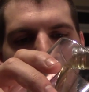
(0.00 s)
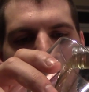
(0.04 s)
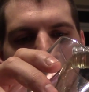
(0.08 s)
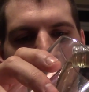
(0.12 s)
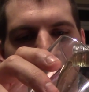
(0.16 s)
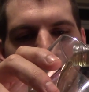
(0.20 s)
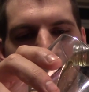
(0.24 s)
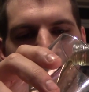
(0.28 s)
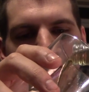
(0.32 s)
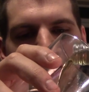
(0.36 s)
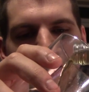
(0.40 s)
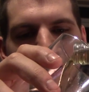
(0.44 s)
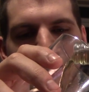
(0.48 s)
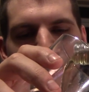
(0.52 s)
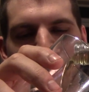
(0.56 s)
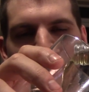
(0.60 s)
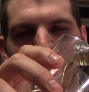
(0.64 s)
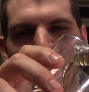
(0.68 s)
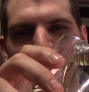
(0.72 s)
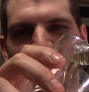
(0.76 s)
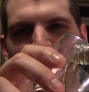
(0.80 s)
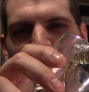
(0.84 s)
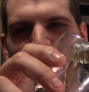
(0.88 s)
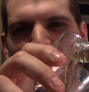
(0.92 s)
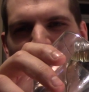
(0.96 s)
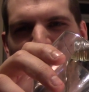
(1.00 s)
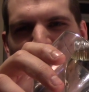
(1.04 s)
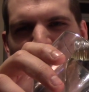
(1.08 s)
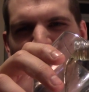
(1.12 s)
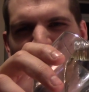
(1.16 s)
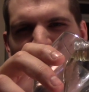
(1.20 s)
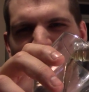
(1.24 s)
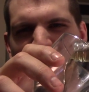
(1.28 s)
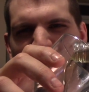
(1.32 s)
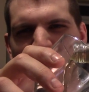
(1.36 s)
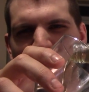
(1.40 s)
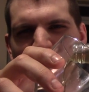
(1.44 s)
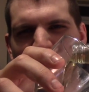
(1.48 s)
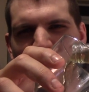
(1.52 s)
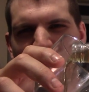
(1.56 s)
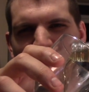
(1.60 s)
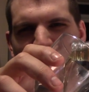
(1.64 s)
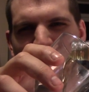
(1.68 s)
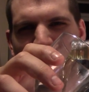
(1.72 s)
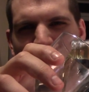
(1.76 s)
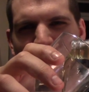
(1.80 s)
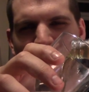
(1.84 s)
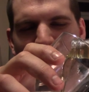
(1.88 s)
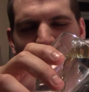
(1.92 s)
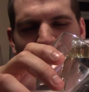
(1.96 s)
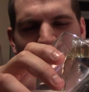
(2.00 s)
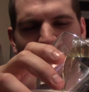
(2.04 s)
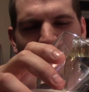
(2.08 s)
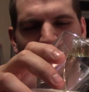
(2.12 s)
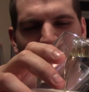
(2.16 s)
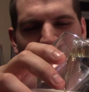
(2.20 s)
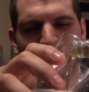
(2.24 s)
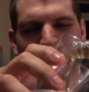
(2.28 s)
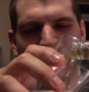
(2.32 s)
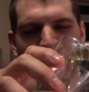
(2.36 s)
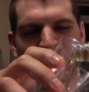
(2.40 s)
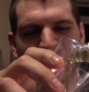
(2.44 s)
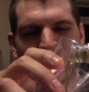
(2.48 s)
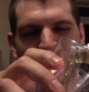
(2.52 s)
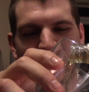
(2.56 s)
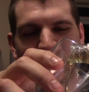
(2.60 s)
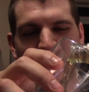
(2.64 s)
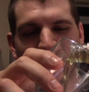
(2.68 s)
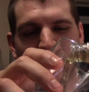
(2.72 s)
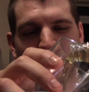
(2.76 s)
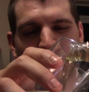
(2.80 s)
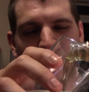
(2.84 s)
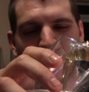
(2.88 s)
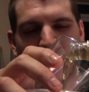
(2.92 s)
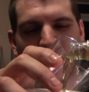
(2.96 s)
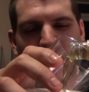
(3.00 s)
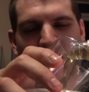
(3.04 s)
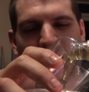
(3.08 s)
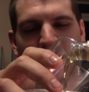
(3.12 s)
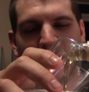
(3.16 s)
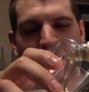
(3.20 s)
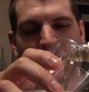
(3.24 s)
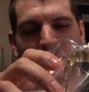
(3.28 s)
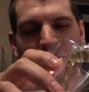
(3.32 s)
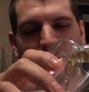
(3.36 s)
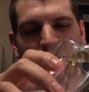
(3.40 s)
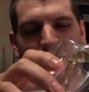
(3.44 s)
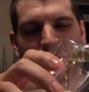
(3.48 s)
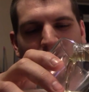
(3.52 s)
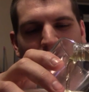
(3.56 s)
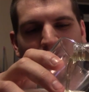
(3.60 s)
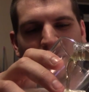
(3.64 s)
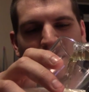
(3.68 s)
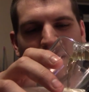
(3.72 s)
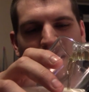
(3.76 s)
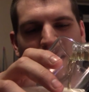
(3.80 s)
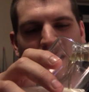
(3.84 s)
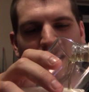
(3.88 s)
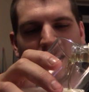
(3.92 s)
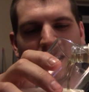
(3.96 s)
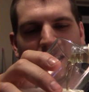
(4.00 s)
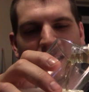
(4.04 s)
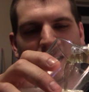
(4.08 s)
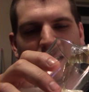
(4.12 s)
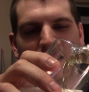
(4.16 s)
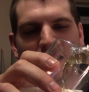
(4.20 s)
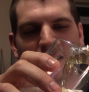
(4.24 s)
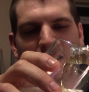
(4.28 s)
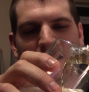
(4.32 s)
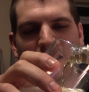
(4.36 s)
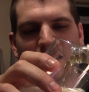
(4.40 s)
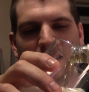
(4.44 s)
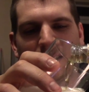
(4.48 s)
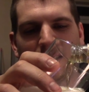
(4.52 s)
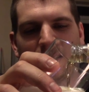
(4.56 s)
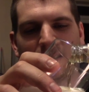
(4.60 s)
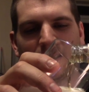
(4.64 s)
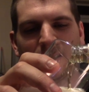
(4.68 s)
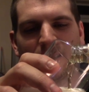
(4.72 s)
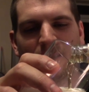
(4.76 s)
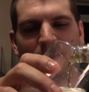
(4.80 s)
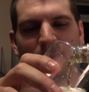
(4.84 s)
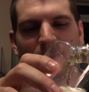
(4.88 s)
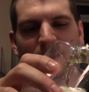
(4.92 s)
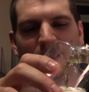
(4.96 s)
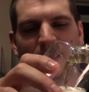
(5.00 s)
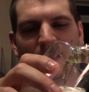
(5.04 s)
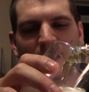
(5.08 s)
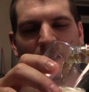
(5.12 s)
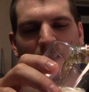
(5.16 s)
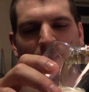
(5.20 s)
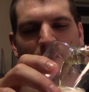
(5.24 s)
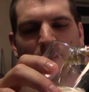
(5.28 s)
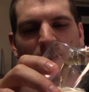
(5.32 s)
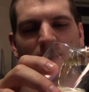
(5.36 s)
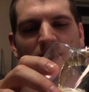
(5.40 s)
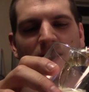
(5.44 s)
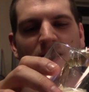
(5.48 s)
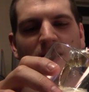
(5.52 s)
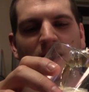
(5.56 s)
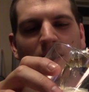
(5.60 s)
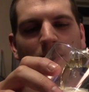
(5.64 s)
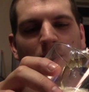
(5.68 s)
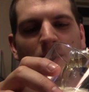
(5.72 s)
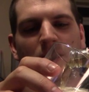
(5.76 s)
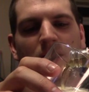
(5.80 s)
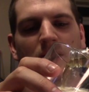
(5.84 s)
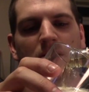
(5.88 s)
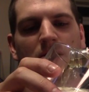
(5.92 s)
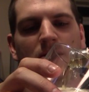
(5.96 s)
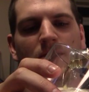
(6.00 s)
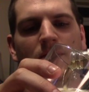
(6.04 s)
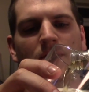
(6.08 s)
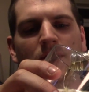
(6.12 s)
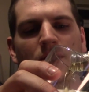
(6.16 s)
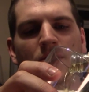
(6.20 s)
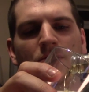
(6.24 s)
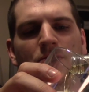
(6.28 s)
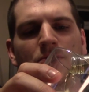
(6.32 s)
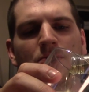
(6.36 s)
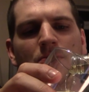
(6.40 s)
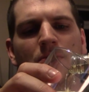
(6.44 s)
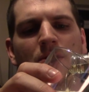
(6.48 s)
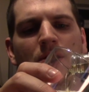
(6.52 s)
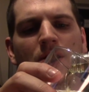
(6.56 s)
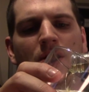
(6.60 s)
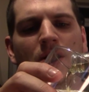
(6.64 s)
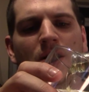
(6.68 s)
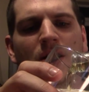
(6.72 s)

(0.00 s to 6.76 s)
It, it's smelling a bit funky, but I don't know if that's just my, it's in my head now I'm thinking that because it was in the box, the box of doom.